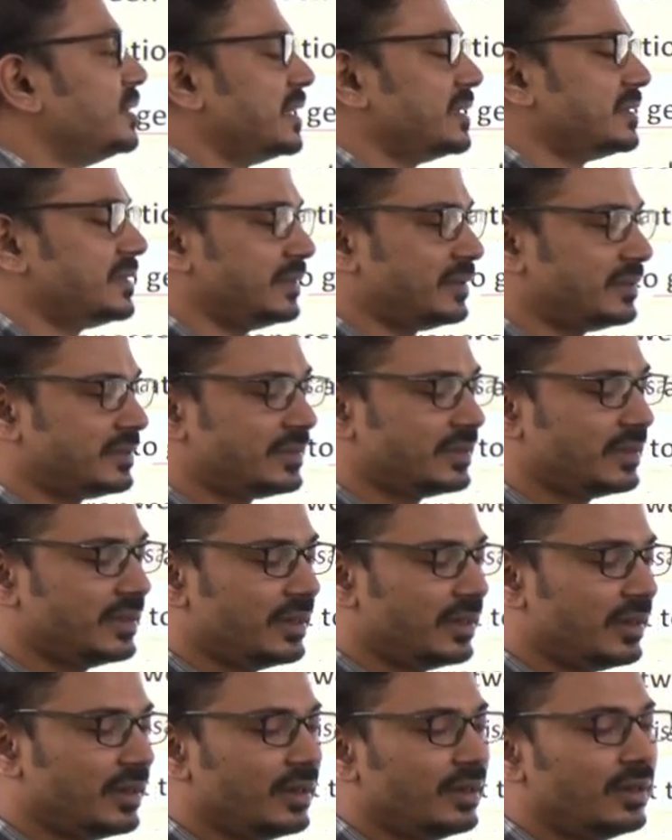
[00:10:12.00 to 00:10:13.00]
assets.
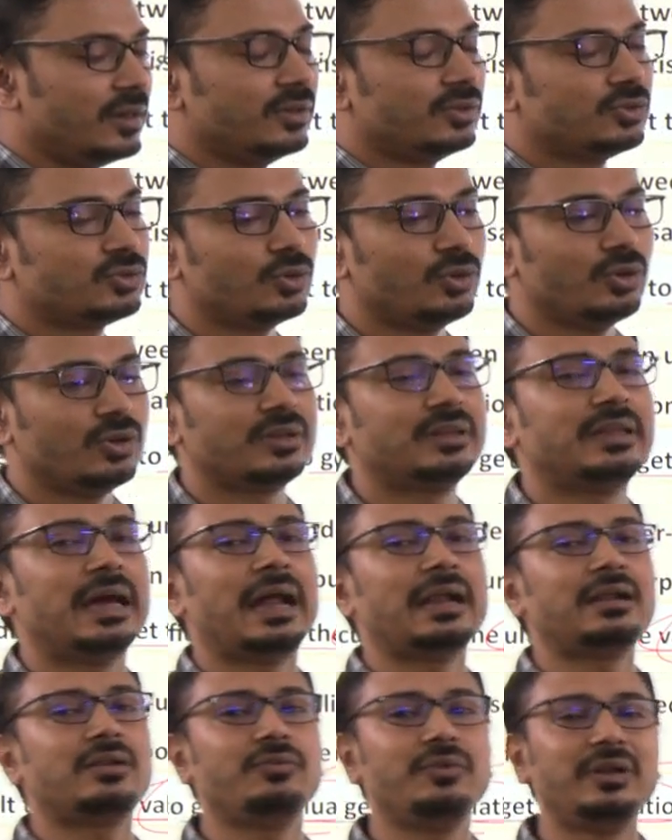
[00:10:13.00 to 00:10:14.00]
So
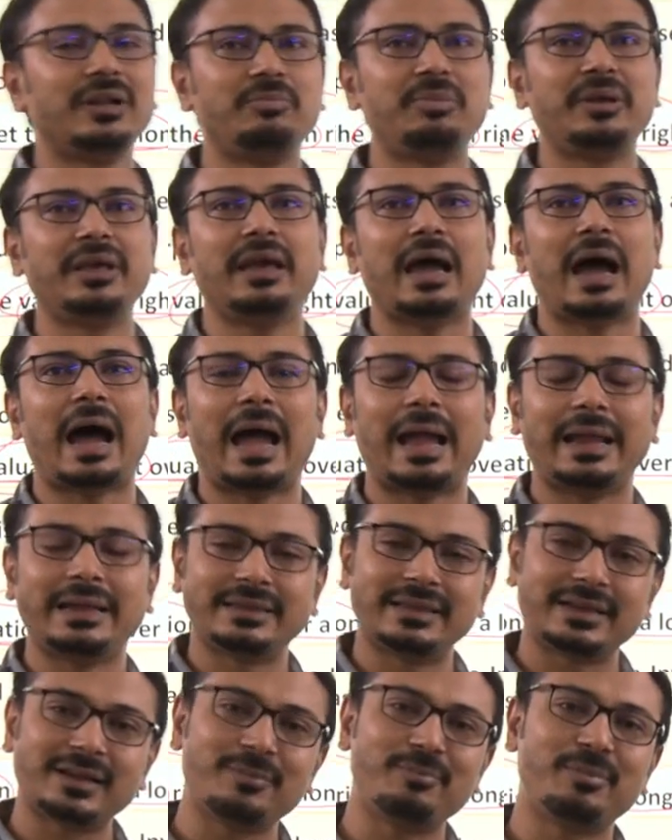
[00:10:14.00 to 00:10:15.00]
that will be
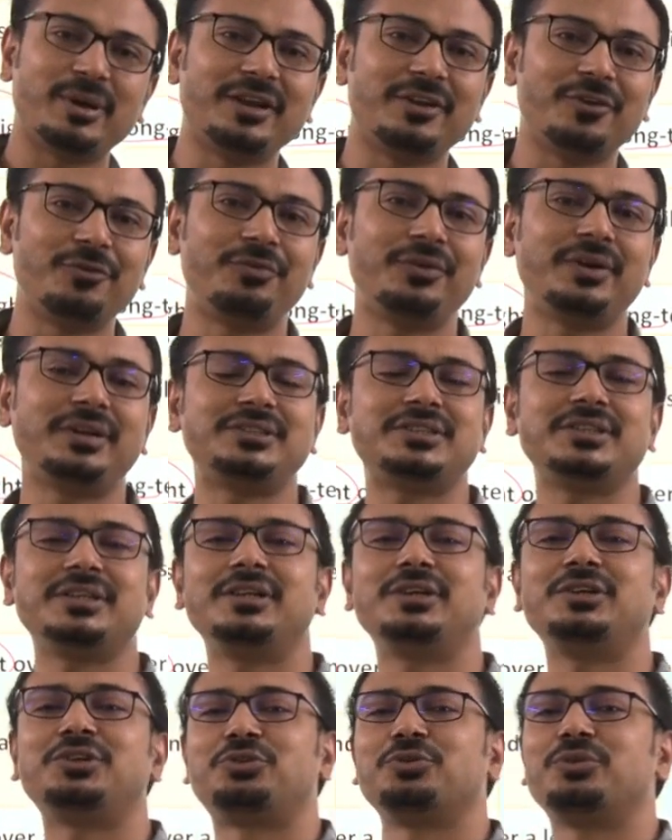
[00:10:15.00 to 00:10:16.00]
either
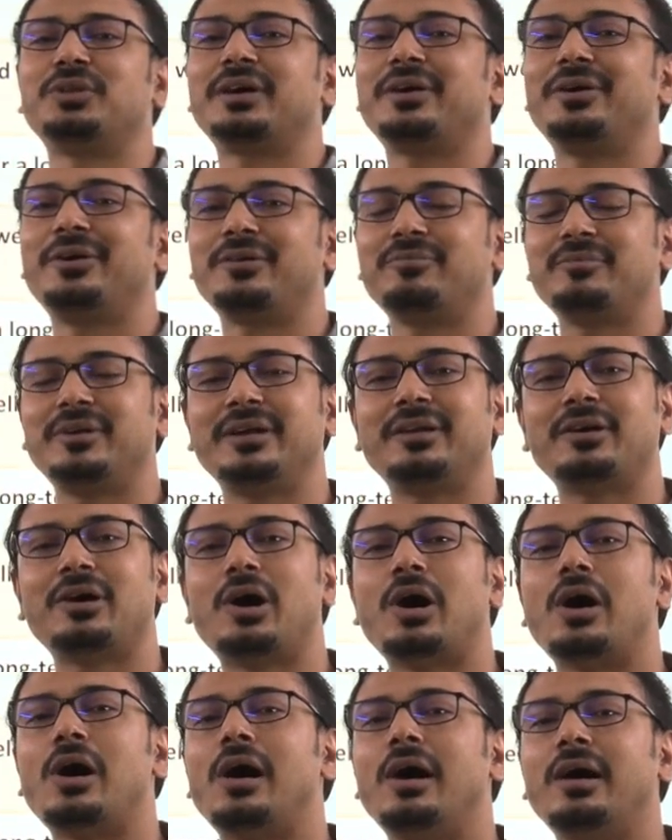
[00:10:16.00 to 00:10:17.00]
beneficial to the government
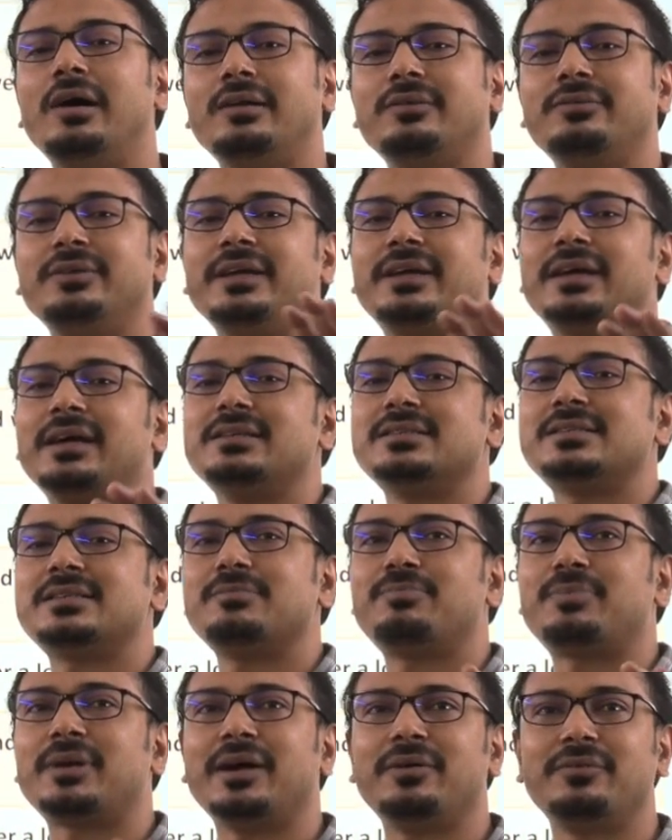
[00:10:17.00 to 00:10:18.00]
or we can
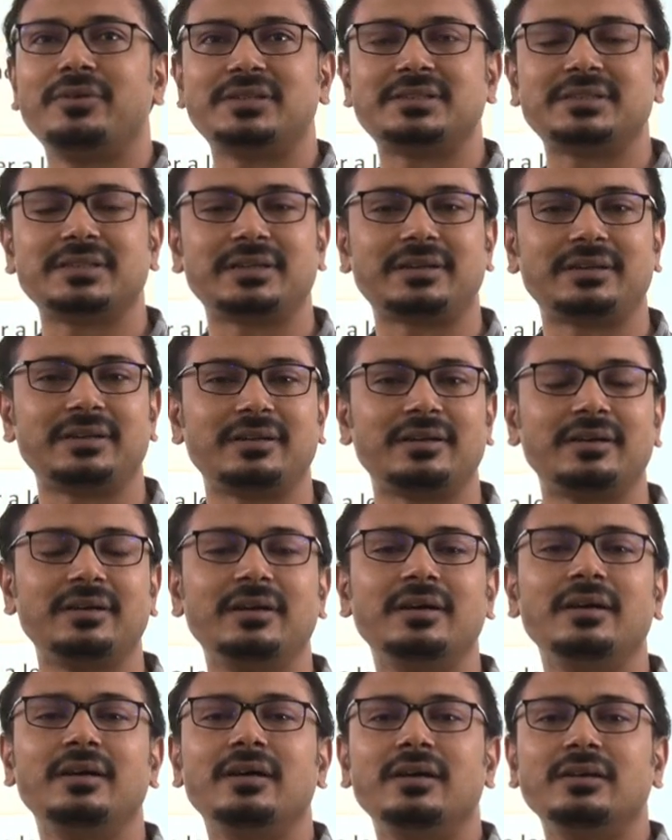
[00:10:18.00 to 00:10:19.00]
say private sector.
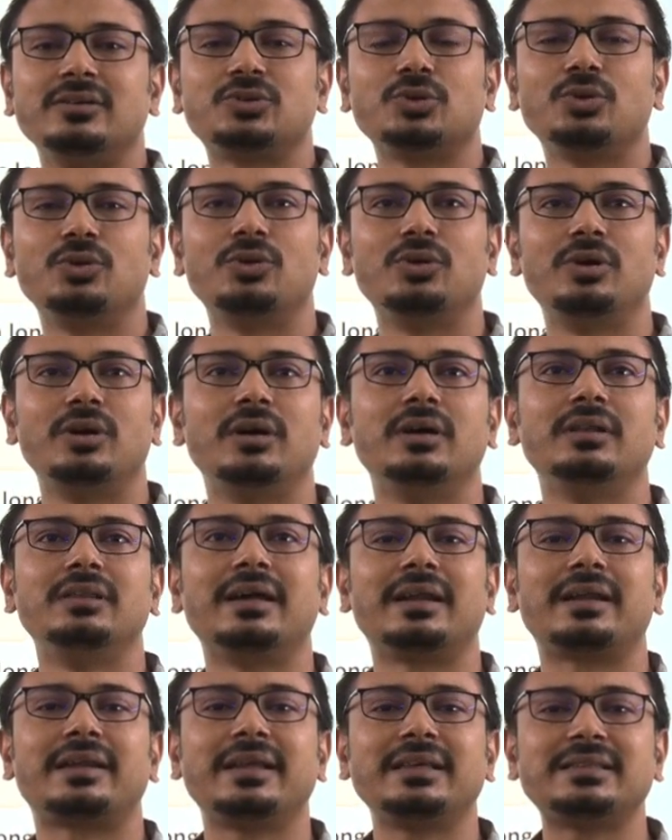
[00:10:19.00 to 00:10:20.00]
So
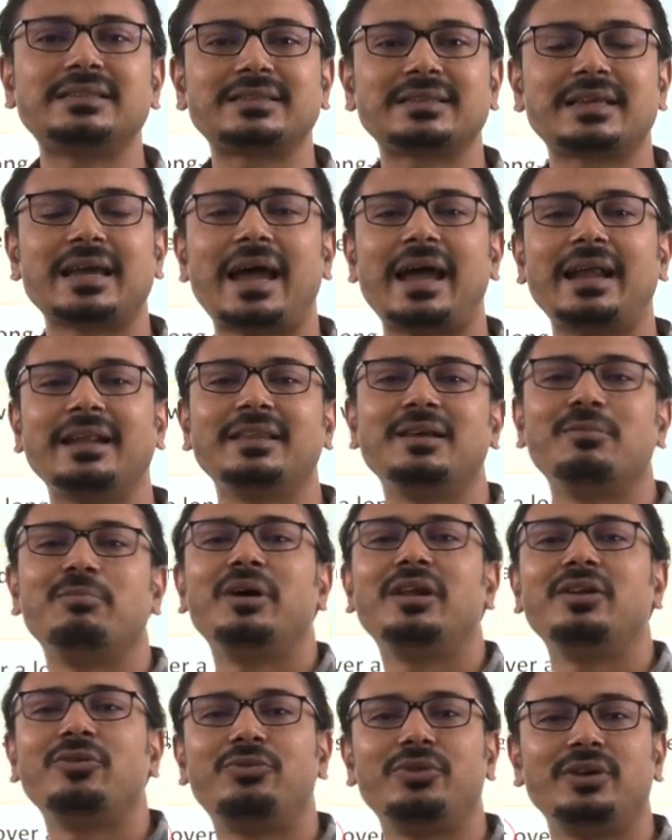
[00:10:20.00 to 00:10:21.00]
the risk and the
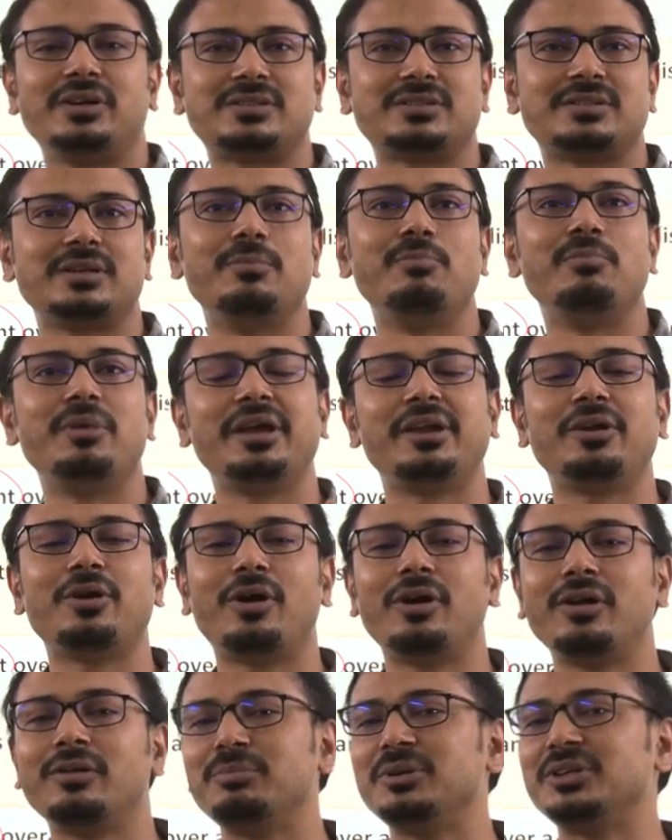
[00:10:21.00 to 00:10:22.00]
benefits may
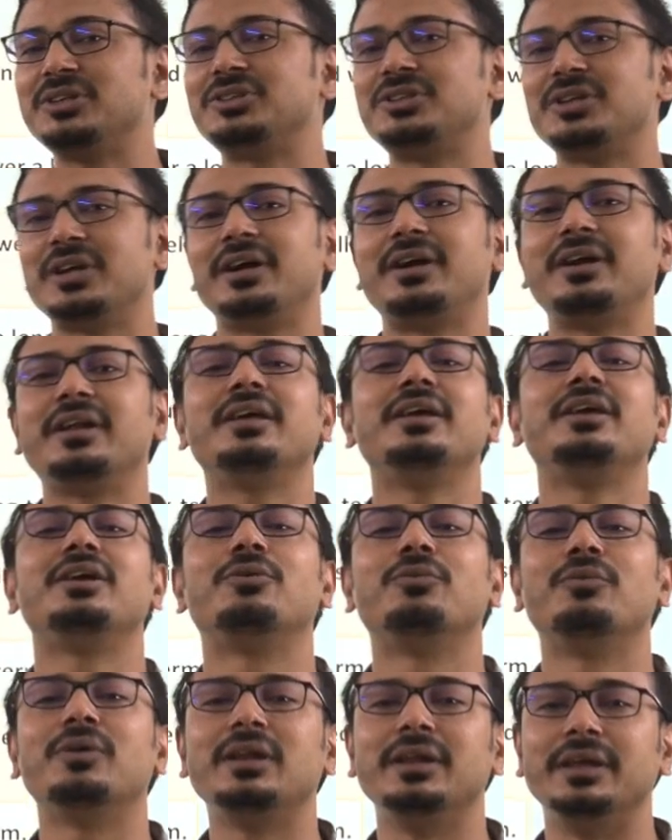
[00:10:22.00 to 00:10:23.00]
not be shared
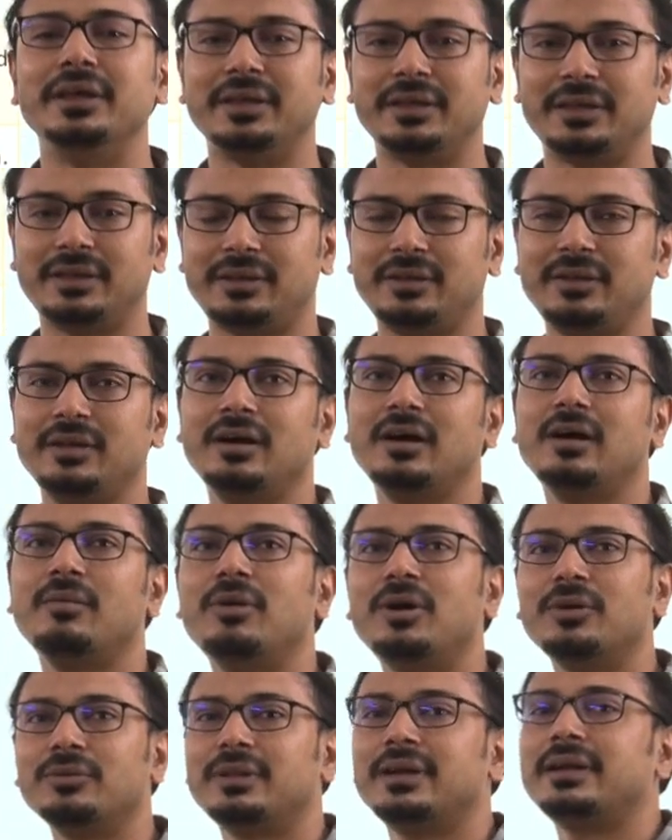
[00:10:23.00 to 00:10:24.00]
equally
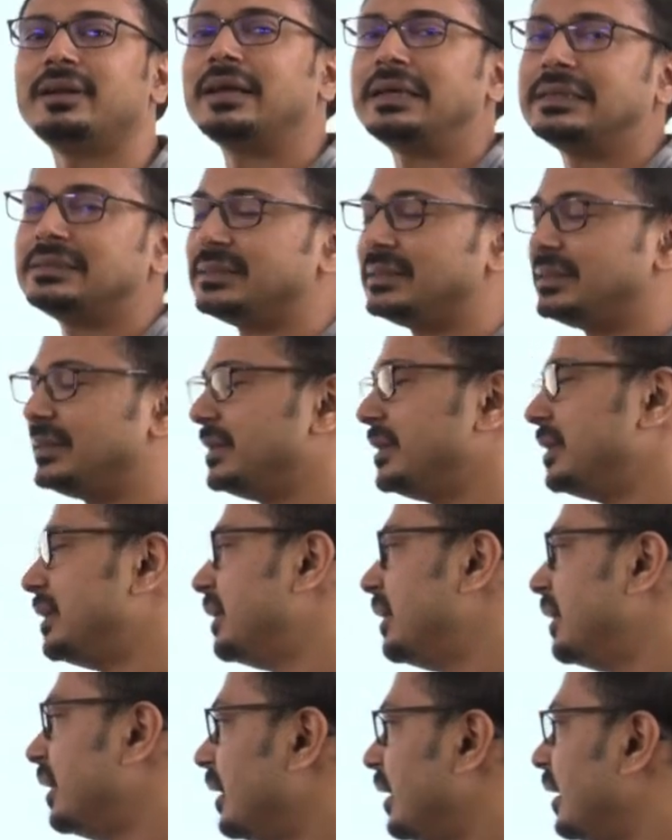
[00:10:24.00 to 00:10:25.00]
about that asset.
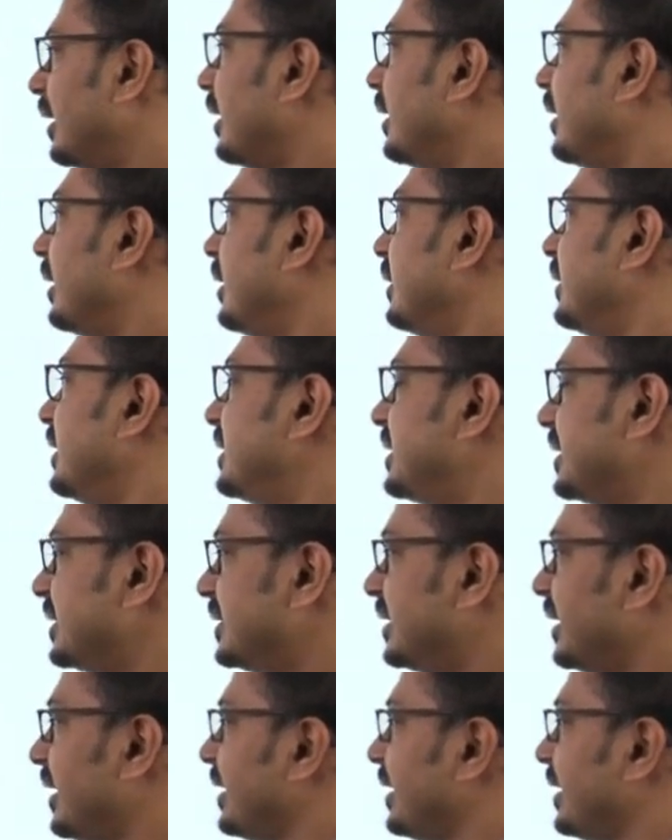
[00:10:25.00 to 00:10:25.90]
This is the